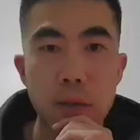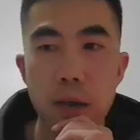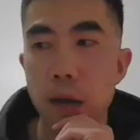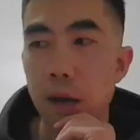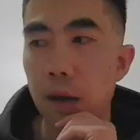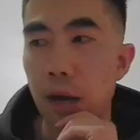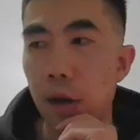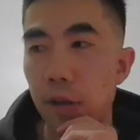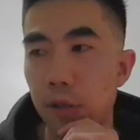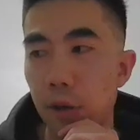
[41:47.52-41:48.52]
Yeah. And
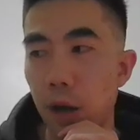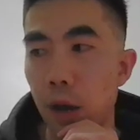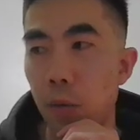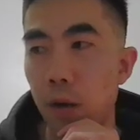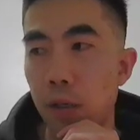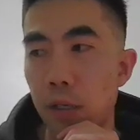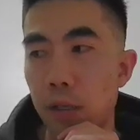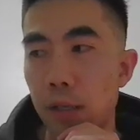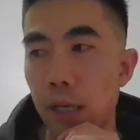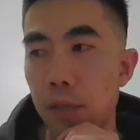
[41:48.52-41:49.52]
also, I want to
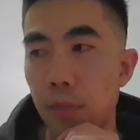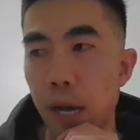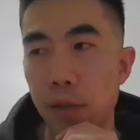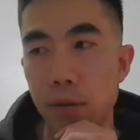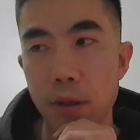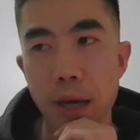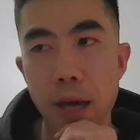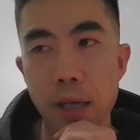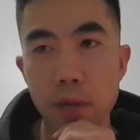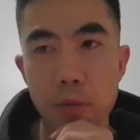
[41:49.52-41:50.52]
touch base on
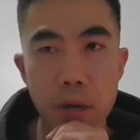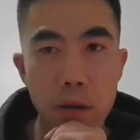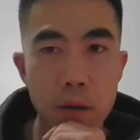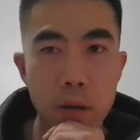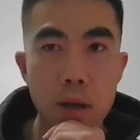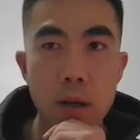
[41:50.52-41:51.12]
that as well.